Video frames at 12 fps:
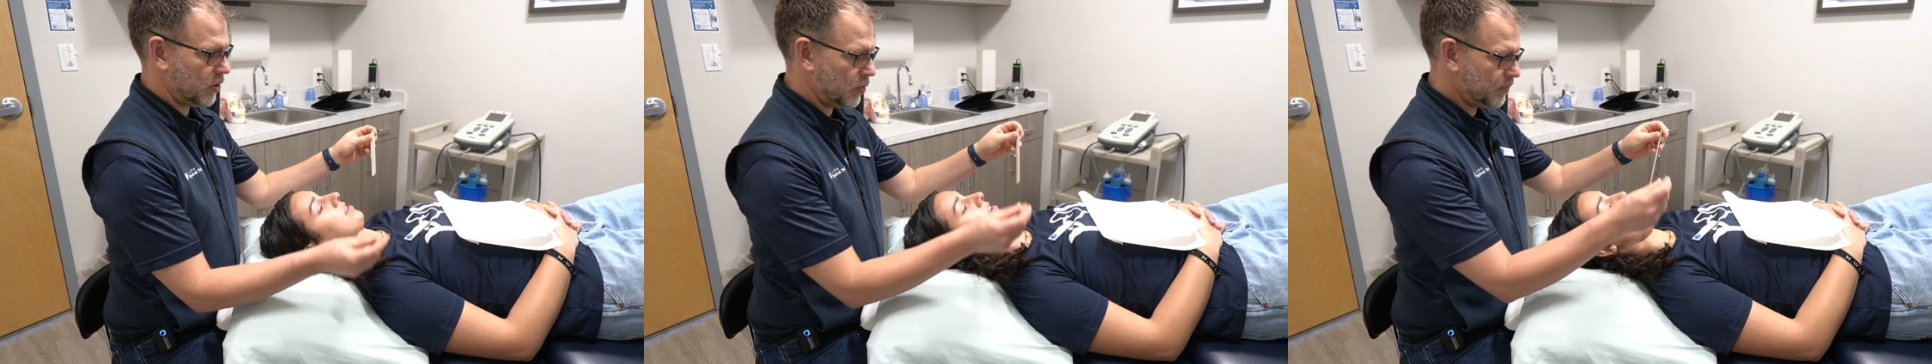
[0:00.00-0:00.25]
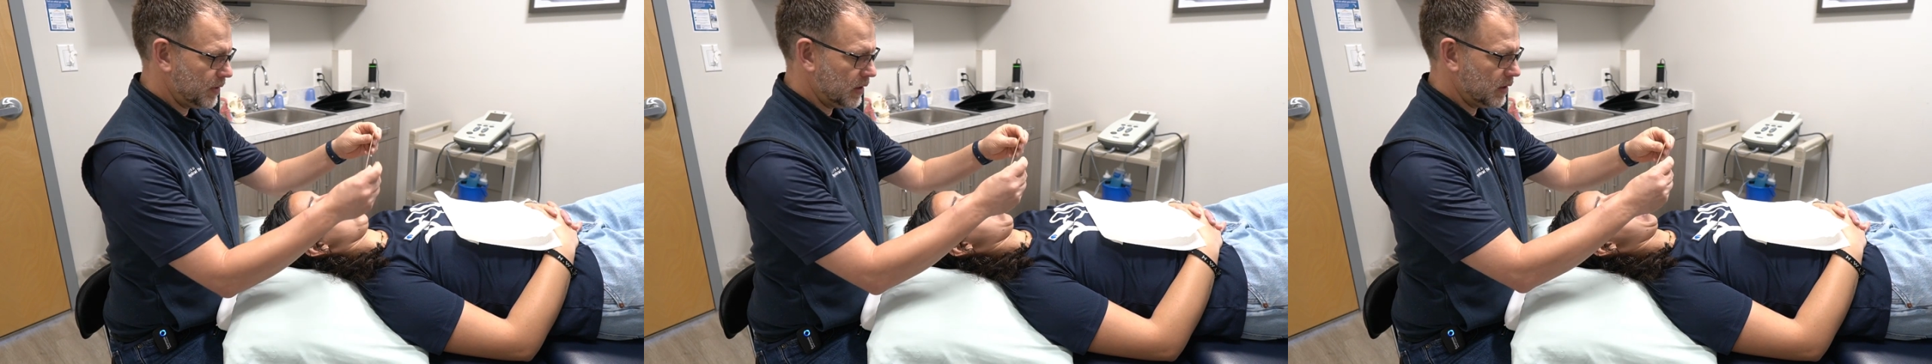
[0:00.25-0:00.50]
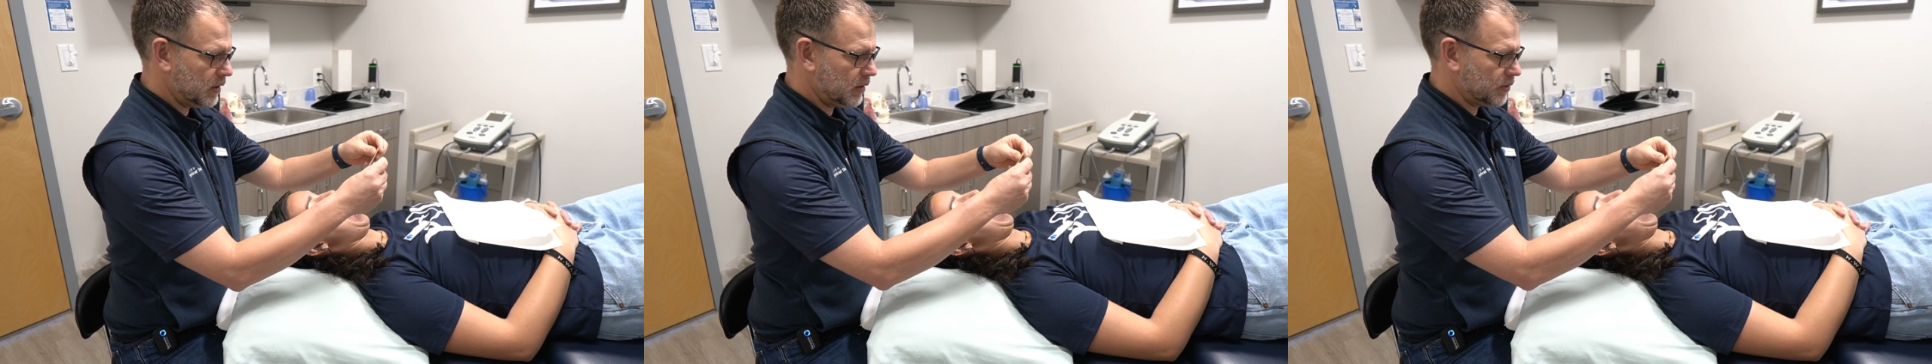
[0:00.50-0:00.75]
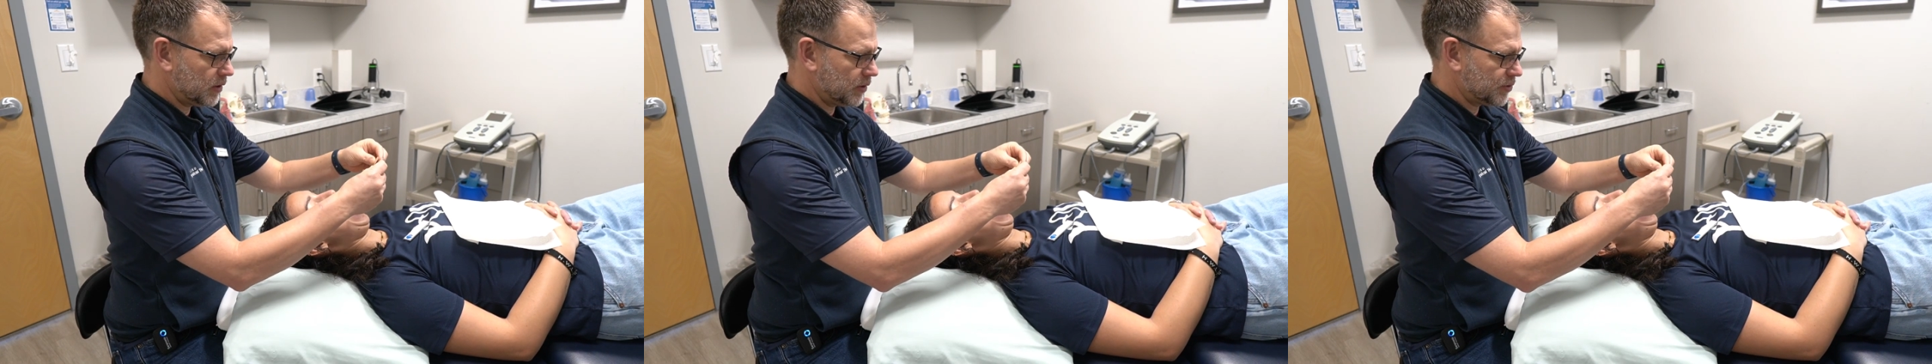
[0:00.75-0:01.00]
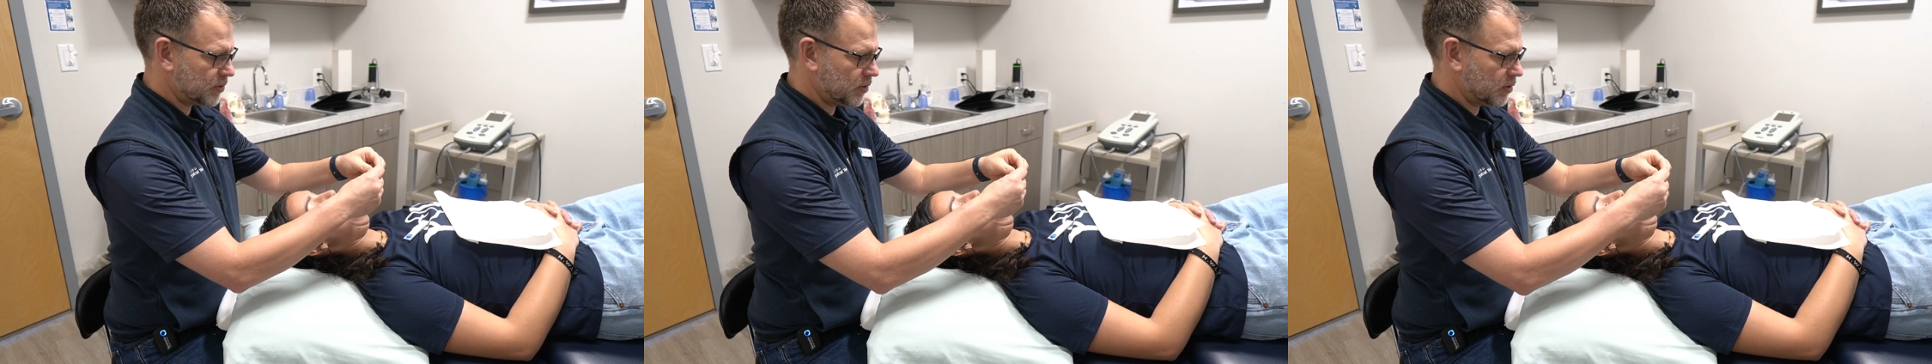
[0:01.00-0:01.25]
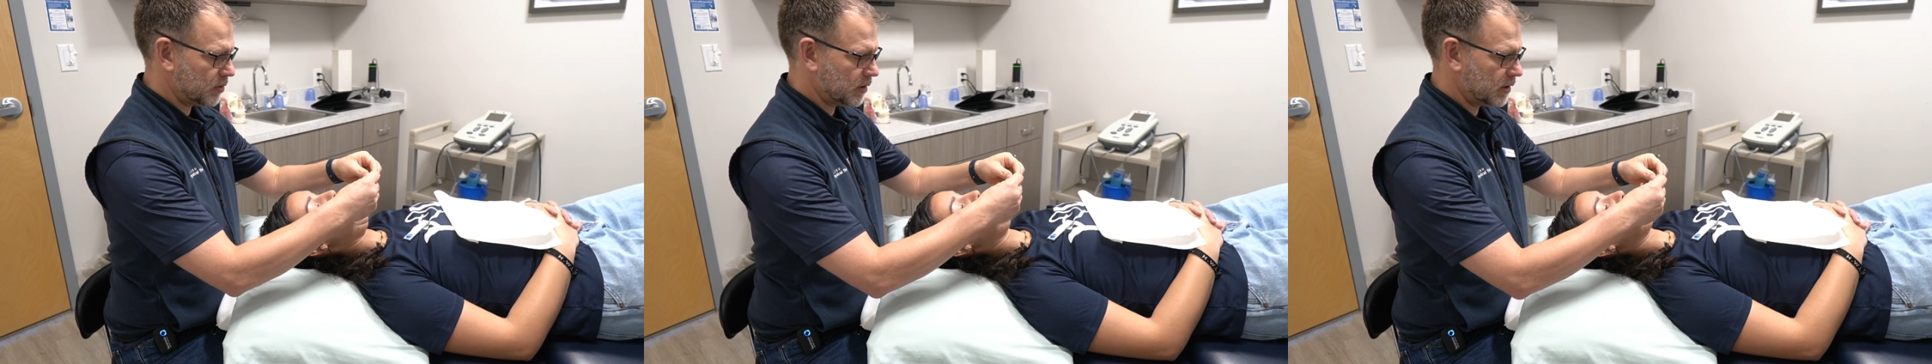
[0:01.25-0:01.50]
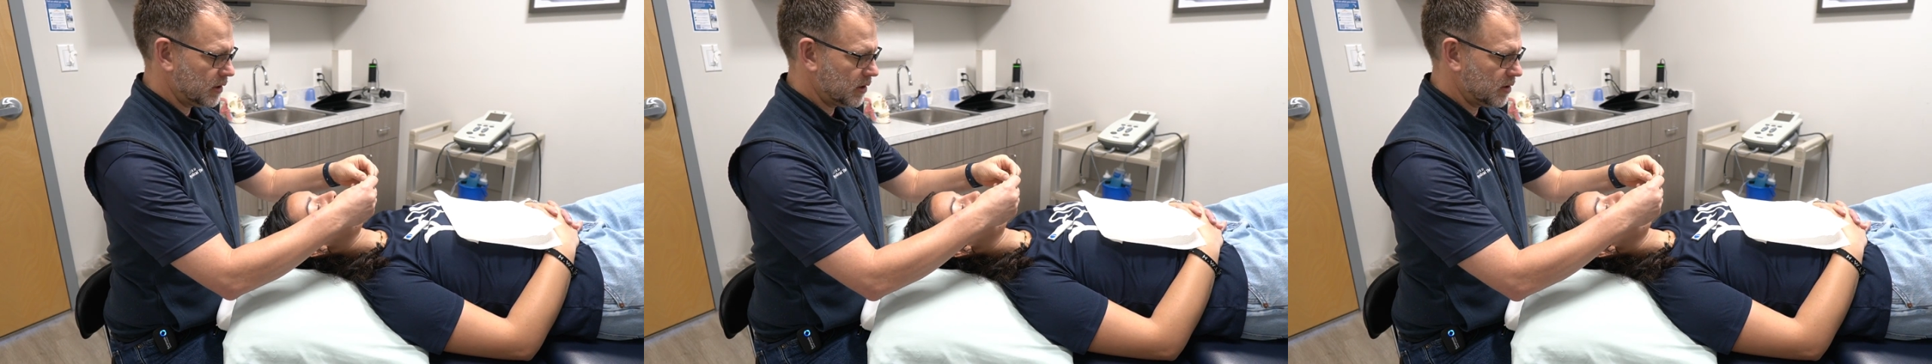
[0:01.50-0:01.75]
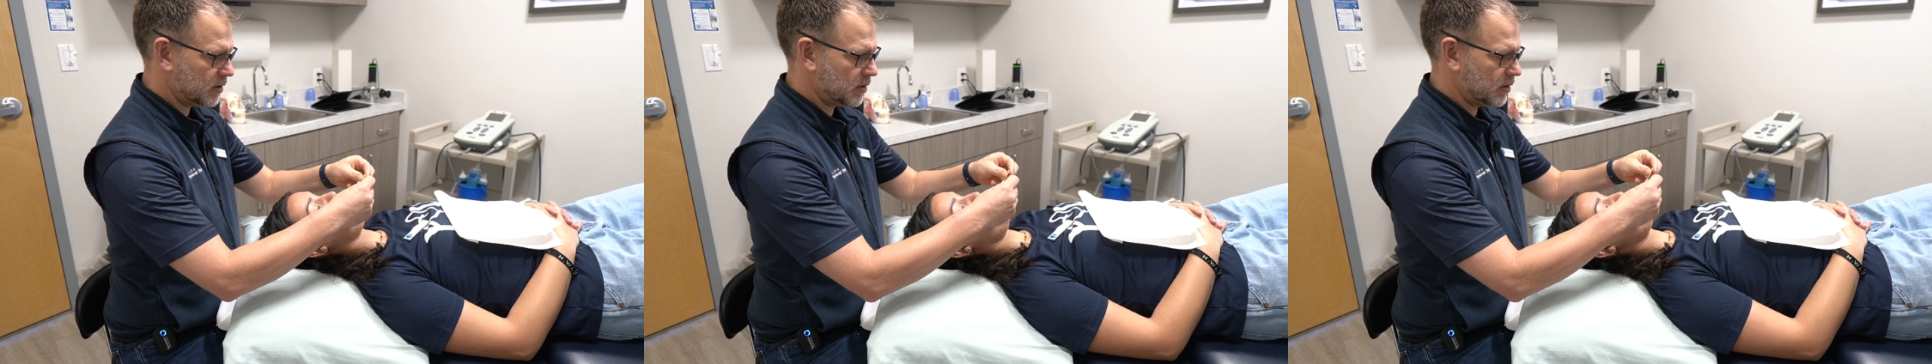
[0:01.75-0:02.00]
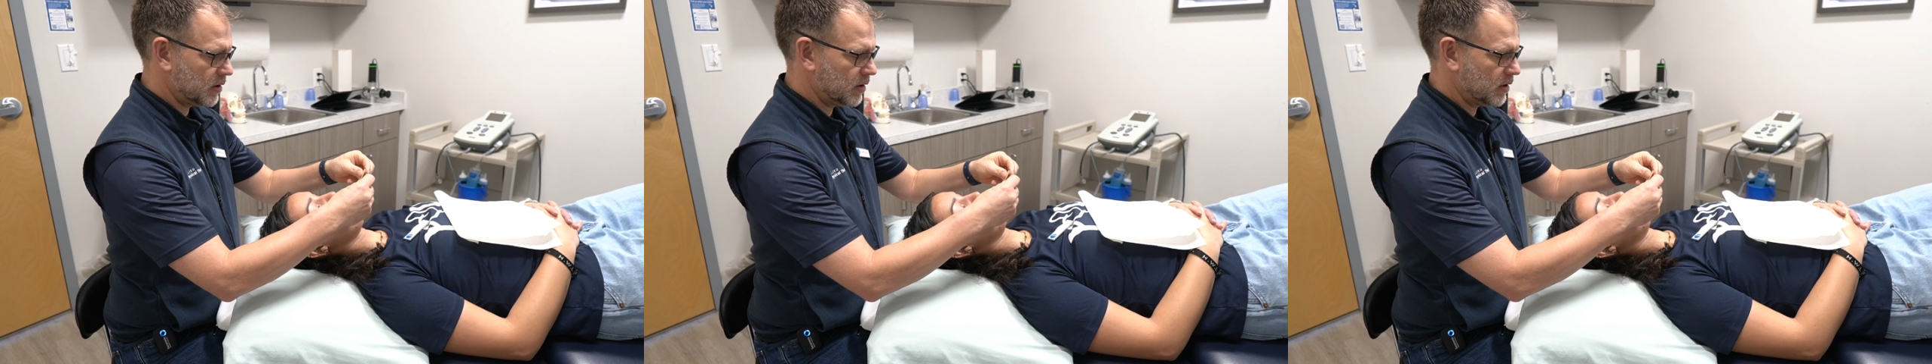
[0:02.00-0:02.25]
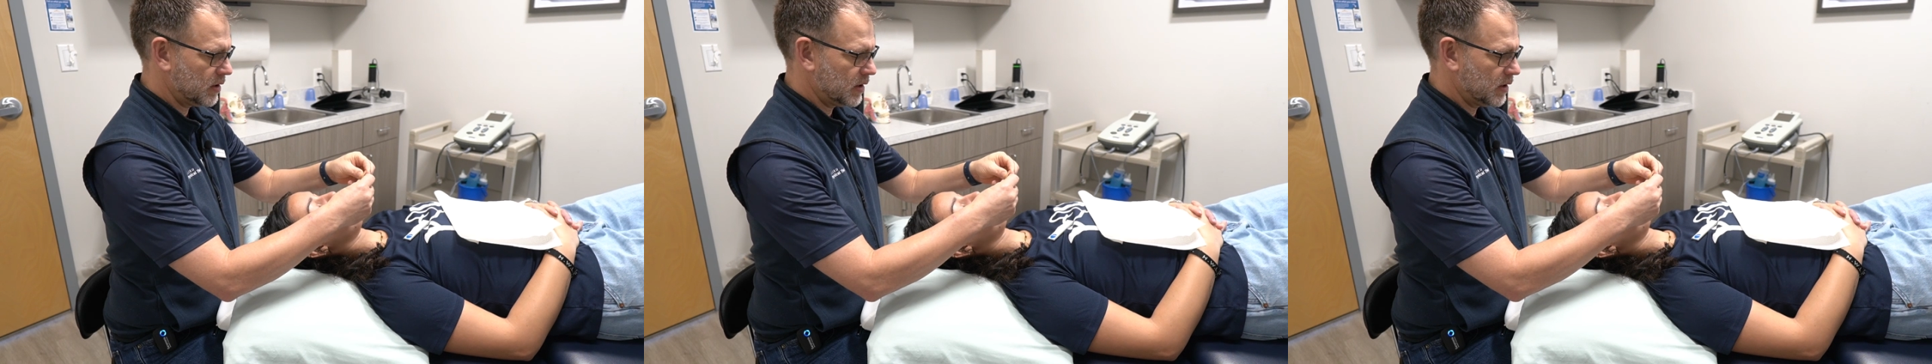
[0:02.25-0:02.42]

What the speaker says: open, insert here,